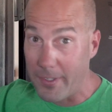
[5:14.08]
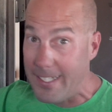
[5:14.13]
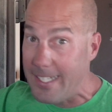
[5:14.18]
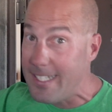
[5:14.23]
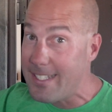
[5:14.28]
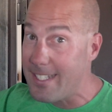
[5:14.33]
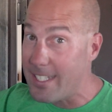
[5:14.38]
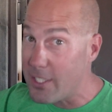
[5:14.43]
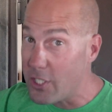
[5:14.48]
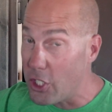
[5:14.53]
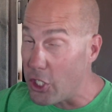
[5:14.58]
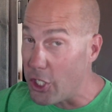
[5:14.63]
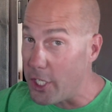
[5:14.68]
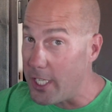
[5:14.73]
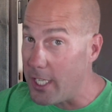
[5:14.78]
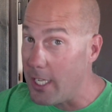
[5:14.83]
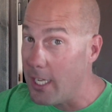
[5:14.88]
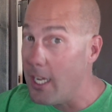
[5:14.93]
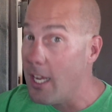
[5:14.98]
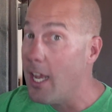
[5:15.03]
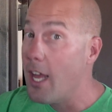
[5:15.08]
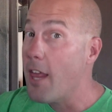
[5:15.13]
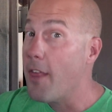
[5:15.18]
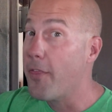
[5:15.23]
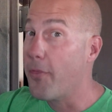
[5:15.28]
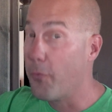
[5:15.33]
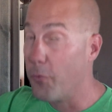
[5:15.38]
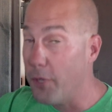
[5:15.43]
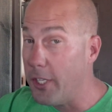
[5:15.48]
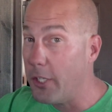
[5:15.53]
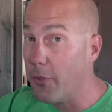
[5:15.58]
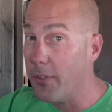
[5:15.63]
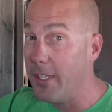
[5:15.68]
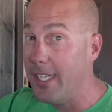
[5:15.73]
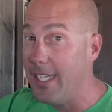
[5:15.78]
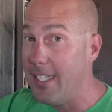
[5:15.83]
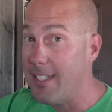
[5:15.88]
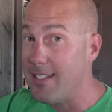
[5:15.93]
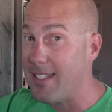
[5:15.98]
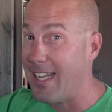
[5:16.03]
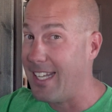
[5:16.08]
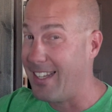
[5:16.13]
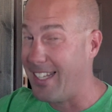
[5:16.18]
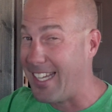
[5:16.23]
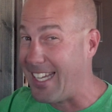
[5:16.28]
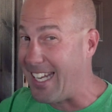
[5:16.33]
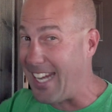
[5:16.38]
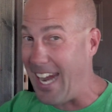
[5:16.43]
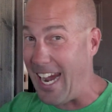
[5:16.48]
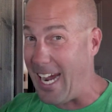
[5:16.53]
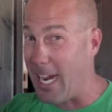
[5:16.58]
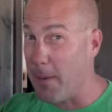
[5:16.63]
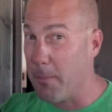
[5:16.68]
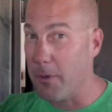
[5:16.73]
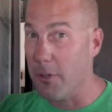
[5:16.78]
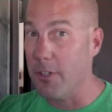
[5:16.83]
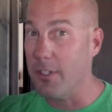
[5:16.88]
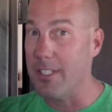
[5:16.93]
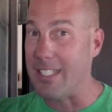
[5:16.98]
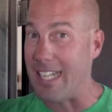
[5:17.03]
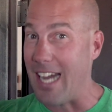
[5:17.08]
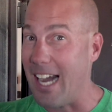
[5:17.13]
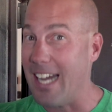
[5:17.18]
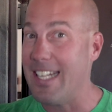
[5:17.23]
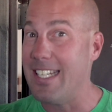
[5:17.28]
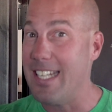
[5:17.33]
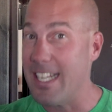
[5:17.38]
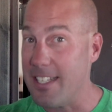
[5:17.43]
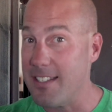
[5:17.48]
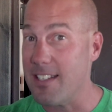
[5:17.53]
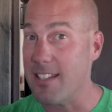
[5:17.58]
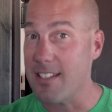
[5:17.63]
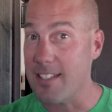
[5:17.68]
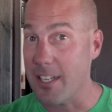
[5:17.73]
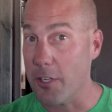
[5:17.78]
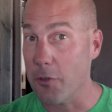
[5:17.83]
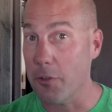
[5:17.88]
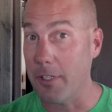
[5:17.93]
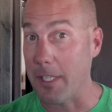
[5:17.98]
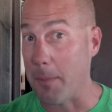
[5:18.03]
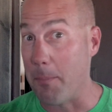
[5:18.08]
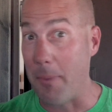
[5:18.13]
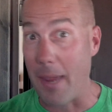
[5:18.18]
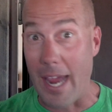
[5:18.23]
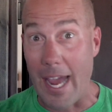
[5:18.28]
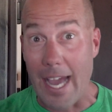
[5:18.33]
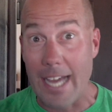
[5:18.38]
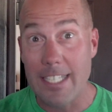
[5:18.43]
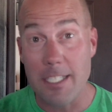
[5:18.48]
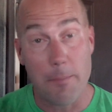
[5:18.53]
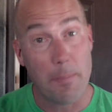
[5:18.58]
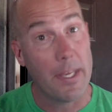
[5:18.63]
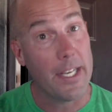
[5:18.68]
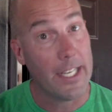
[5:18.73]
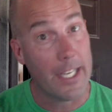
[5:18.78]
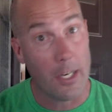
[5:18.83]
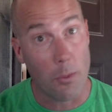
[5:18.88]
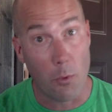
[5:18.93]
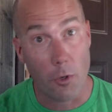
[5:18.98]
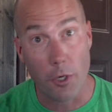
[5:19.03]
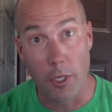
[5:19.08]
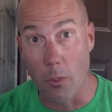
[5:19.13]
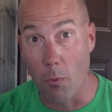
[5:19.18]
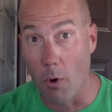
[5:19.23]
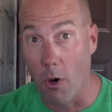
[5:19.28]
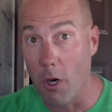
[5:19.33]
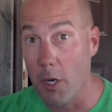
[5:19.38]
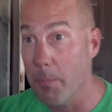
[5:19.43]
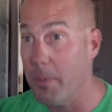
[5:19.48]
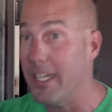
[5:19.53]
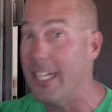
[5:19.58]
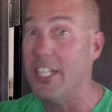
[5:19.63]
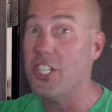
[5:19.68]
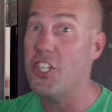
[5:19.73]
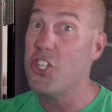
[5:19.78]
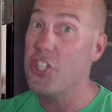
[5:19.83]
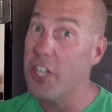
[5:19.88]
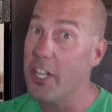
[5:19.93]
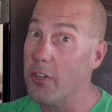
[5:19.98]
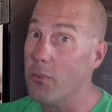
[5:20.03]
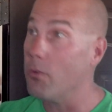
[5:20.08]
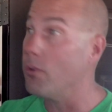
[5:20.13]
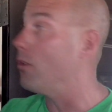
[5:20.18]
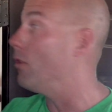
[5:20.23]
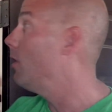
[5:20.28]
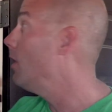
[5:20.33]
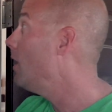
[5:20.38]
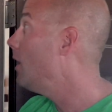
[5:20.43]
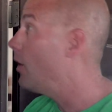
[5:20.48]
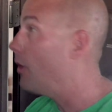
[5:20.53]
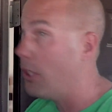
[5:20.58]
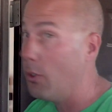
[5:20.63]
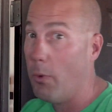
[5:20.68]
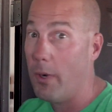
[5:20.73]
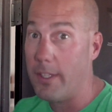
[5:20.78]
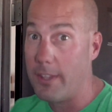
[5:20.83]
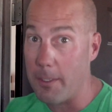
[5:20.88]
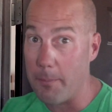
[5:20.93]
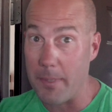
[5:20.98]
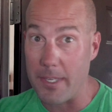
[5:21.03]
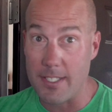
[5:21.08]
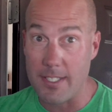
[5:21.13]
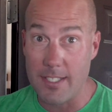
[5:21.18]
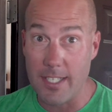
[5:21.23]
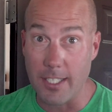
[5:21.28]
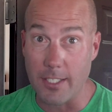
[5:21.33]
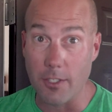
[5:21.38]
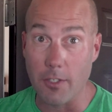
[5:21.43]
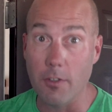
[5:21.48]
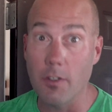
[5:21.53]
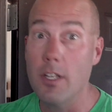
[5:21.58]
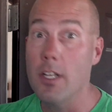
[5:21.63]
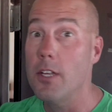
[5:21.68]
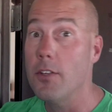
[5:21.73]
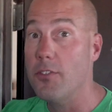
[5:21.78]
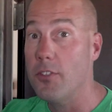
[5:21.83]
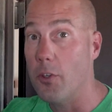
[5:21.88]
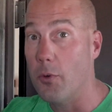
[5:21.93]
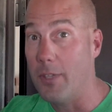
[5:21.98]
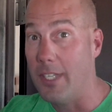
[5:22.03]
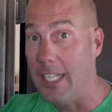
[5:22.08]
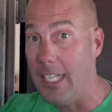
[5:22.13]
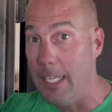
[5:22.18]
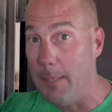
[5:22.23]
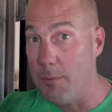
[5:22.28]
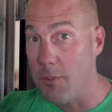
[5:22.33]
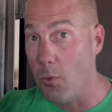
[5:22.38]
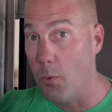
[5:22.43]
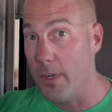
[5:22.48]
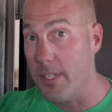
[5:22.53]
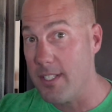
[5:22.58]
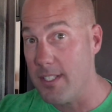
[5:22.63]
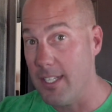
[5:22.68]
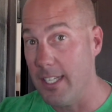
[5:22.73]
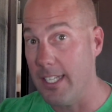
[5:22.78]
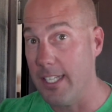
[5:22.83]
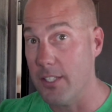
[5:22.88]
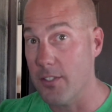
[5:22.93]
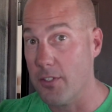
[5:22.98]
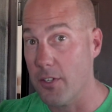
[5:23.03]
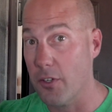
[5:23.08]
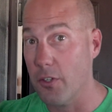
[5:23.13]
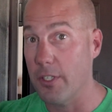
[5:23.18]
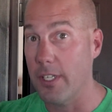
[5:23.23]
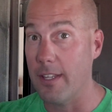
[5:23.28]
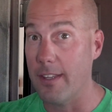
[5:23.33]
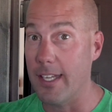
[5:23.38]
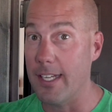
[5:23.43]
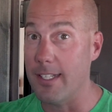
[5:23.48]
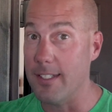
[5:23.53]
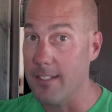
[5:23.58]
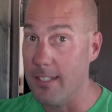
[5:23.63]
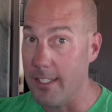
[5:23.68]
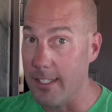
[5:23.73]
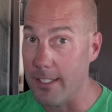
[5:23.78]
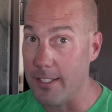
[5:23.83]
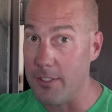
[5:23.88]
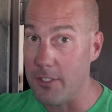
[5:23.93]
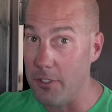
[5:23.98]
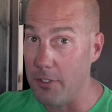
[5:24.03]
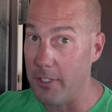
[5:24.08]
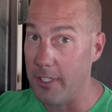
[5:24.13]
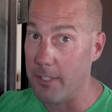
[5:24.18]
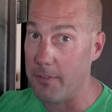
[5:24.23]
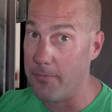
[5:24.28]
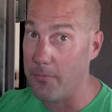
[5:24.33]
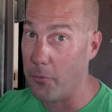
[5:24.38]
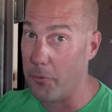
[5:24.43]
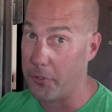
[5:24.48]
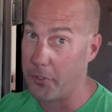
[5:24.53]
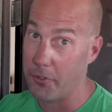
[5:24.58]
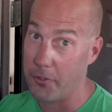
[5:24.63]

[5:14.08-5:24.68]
greens is good. Three greens and like an amber, not necessarily bad, depending on where you are. But in general, you want the best signal. So keep twisting and turning that antenna until you get four